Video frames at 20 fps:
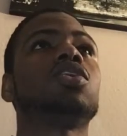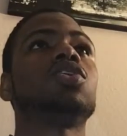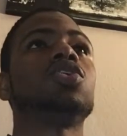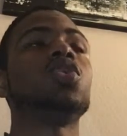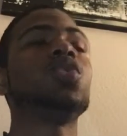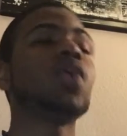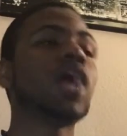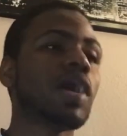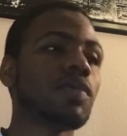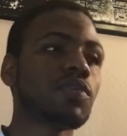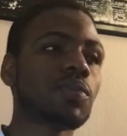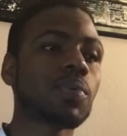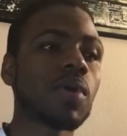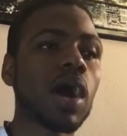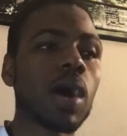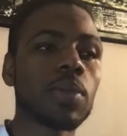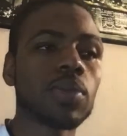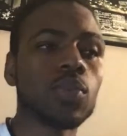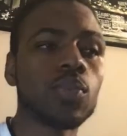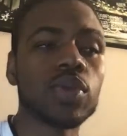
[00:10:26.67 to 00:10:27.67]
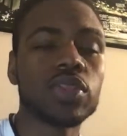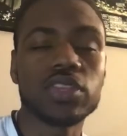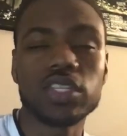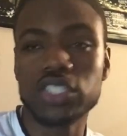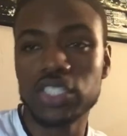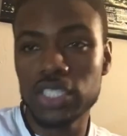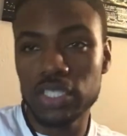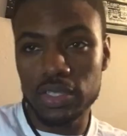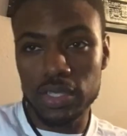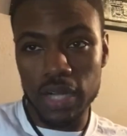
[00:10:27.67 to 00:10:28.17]
you have a problem with the
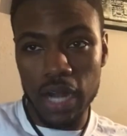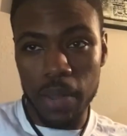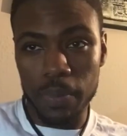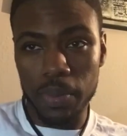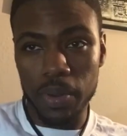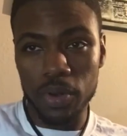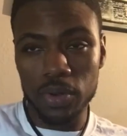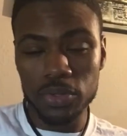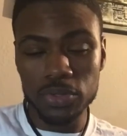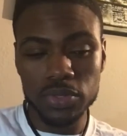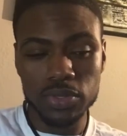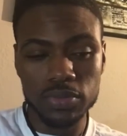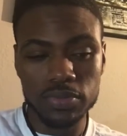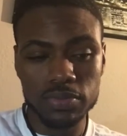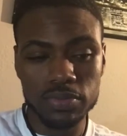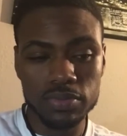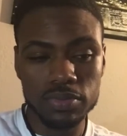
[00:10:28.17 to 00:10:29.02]
shit that I post,